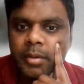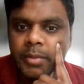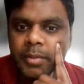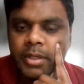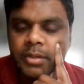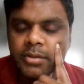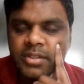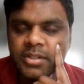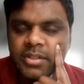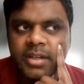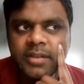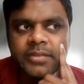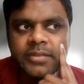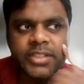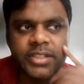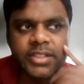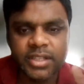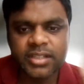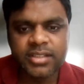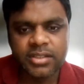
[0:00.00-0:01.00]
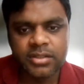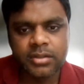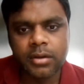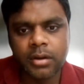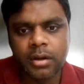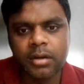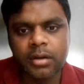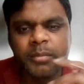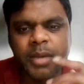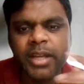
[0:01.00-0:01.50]
Because nerves is
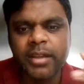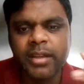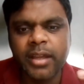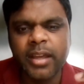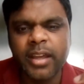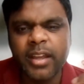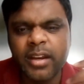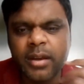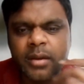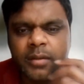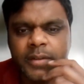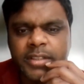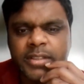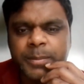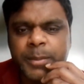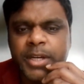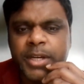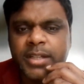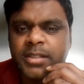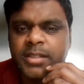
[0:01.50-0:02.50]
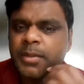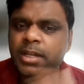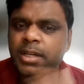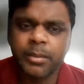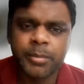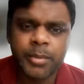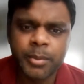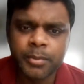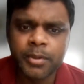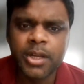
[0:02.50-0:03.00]
not my area of expertise, but
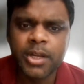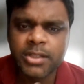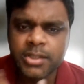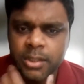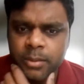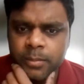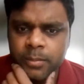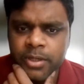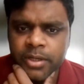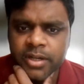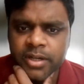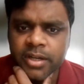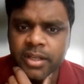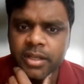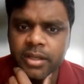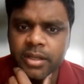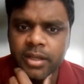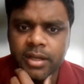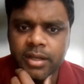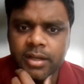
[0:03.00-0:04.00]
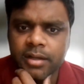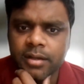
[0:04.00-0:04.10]
epipolar geometry